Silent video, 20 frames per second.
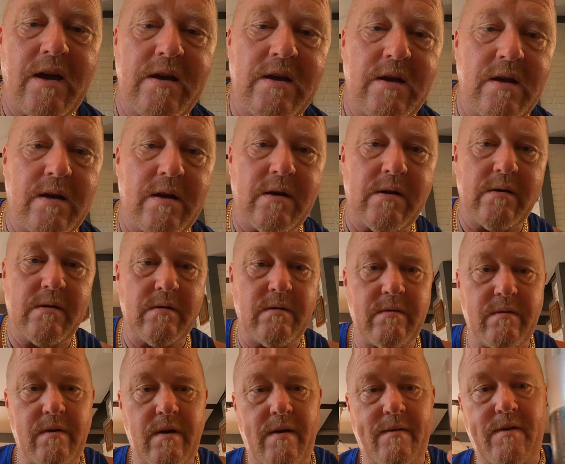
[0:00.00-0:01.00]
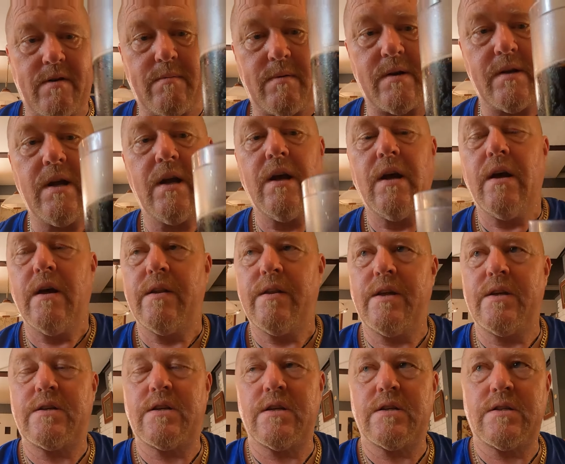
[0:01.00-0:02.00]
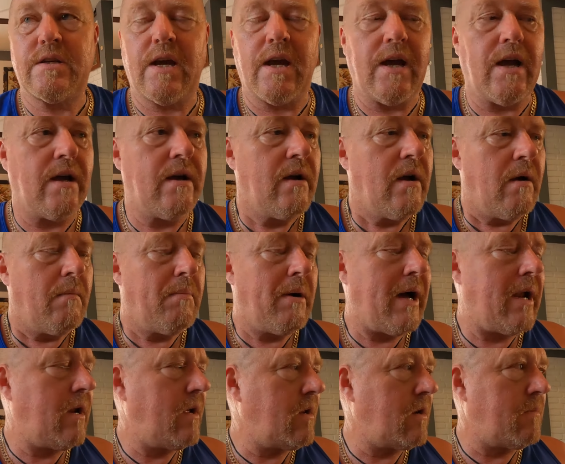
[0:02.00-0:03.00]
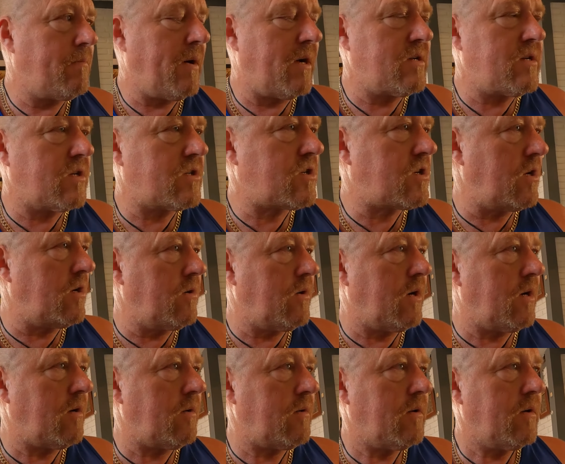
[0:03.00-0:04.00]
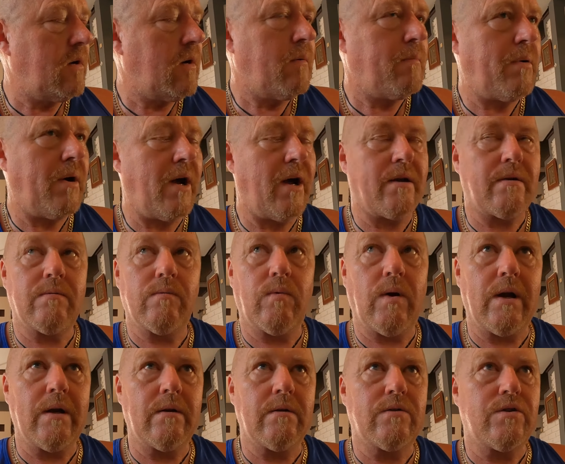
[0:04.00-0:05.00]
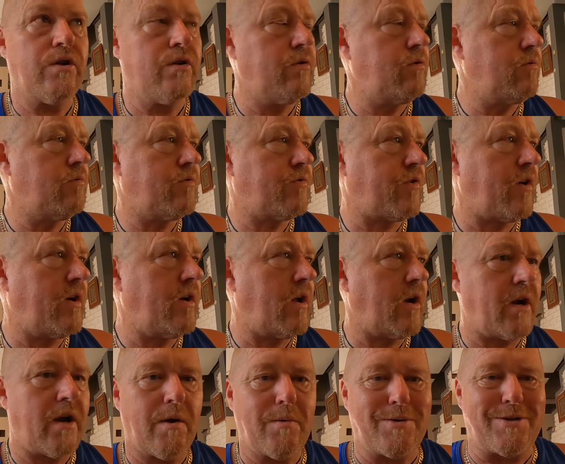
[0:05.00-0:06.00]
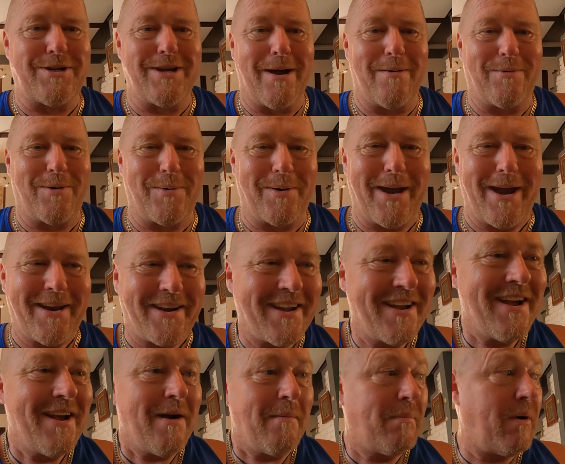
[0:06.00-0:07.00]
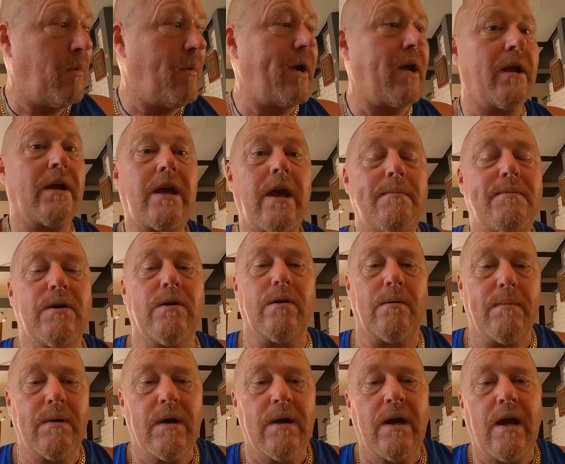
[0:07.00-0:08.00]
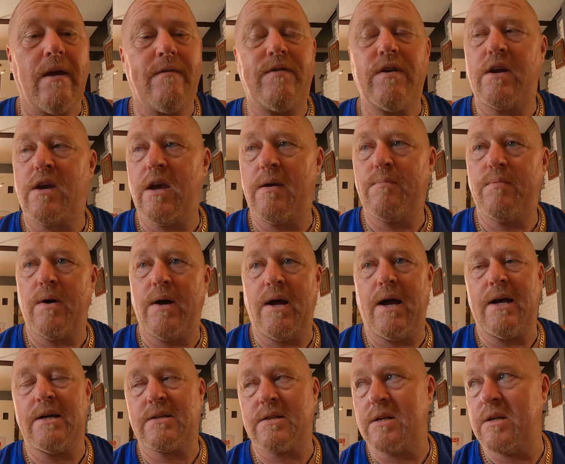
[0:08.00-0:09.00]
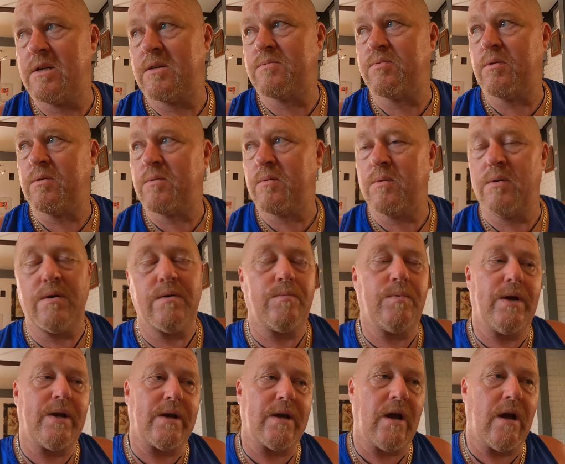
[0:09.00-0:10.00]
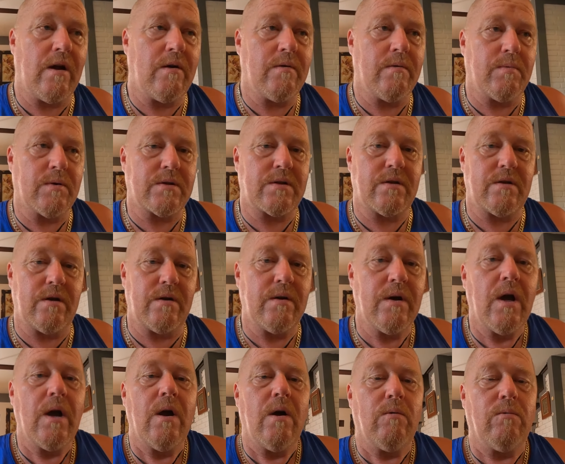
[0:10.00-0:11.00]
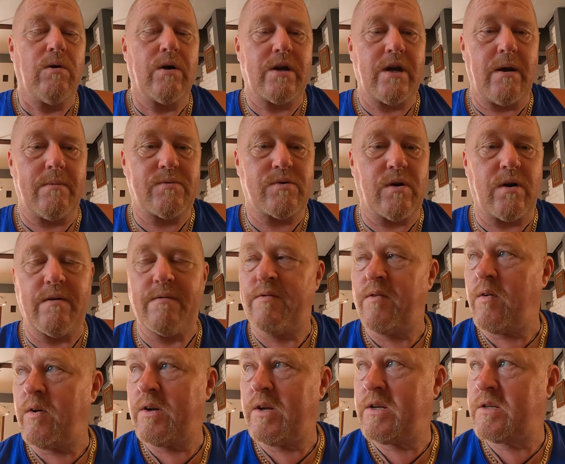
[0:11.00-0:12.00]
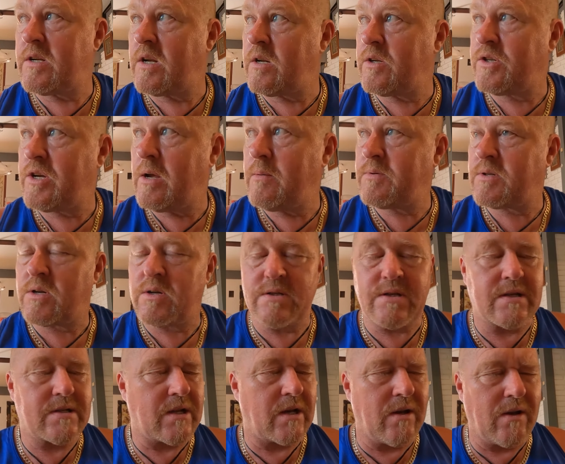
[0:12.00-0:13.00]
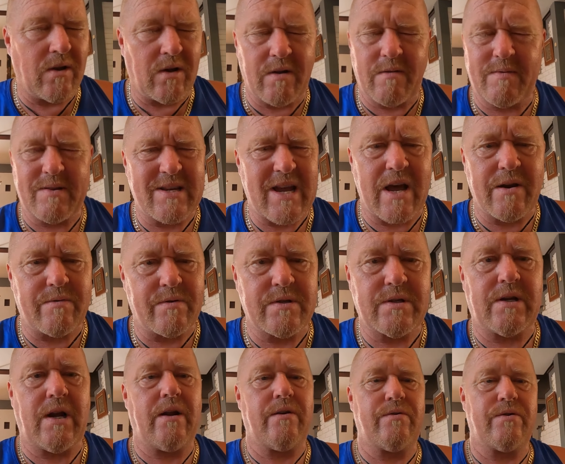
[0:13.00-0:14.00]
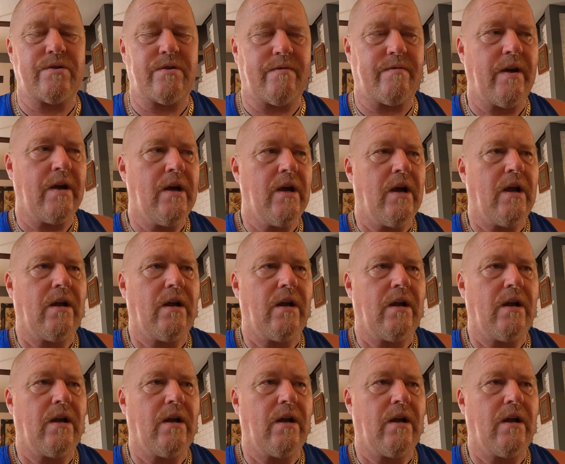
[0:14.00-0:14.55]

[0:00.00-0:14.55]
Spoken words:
Hey, have a good one. This is Bali on a Budget, Sanur, part 1, 2, 3. I don't know which number we're at, but we're going to keep doing them. If you keep asking us where to go or what to do, we'll keep trying to find these little gems, because there's hundreds and hundreds of